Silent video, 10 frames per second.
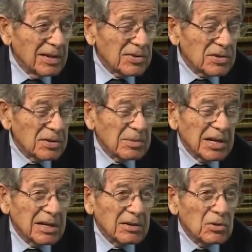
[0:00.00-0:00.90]
you should
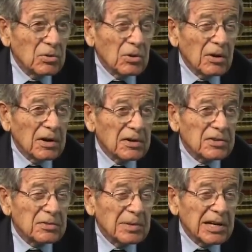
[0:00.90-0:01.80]
make a new lawyer. You
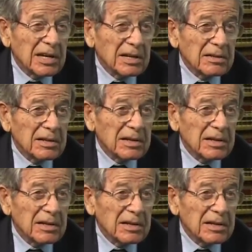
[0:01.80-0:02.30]
should make a,